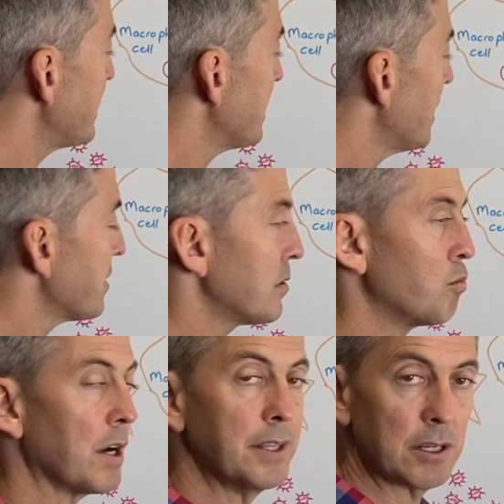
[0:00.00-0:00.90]
cell is the
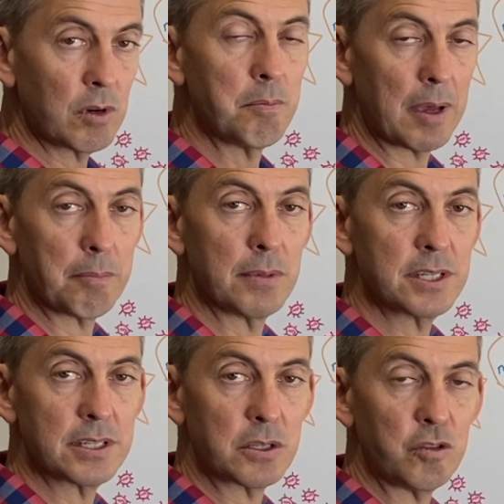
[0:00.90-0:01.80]
one that
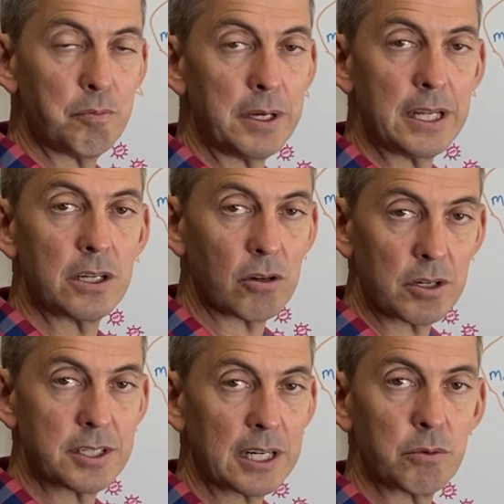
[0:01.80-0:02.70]
remembers that you've been in
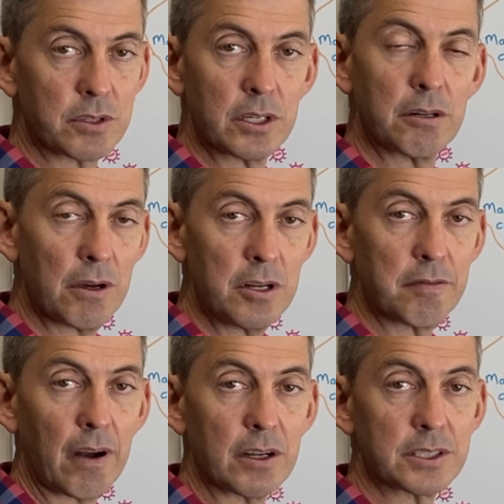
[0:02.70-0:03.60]
contact with the
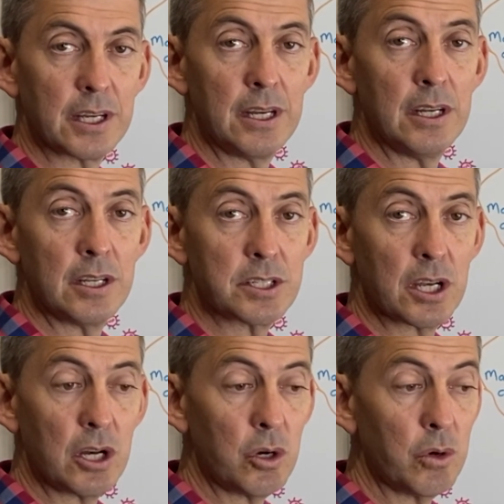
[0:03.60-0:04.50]
coronavirus.
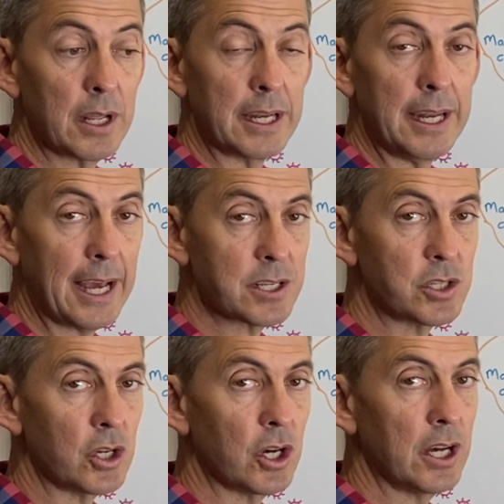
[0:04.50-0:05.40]
So next
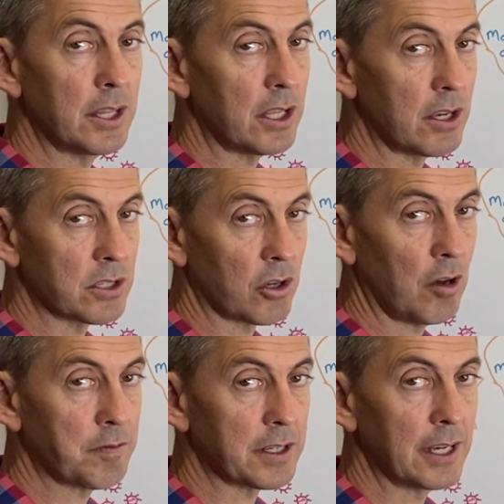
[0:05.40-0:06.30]
year and the years
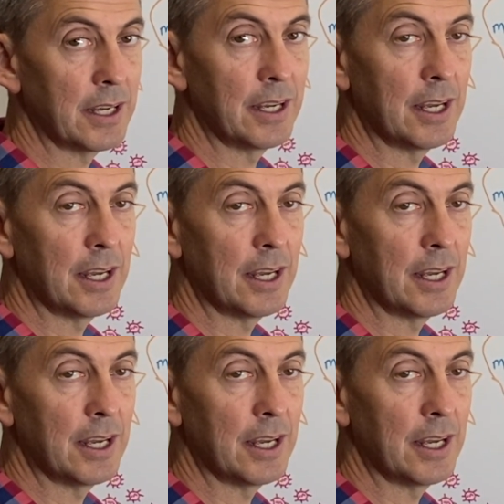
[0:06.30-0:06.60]
after,